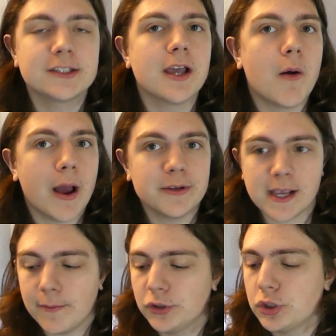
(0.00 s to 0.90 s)
so I was
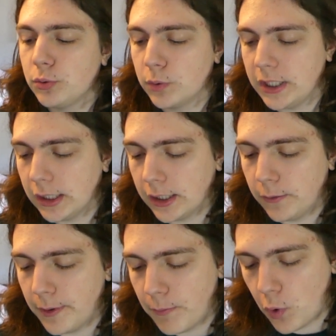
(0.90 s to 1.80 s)
able to read a little
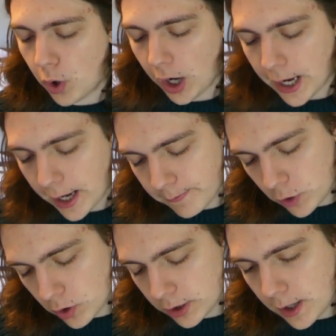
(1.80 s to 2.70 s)
bit more, and I'm
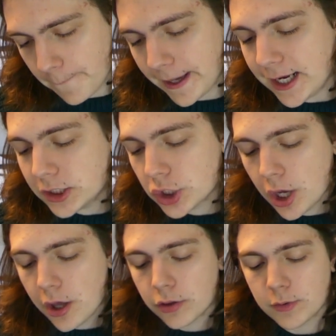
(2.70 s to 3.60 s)
currently on page
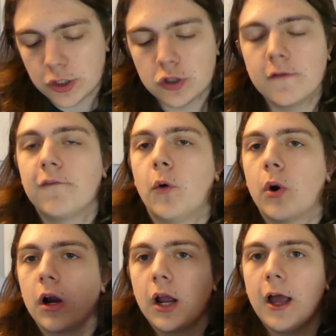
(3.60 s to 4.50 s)

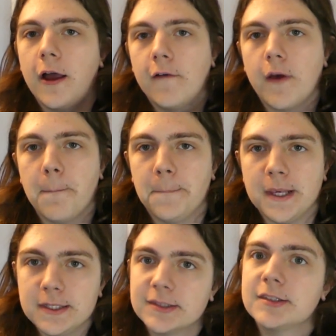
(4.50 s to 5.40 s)
304 of
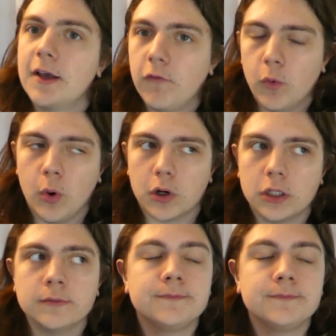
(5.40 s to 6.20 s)
Beasts of War.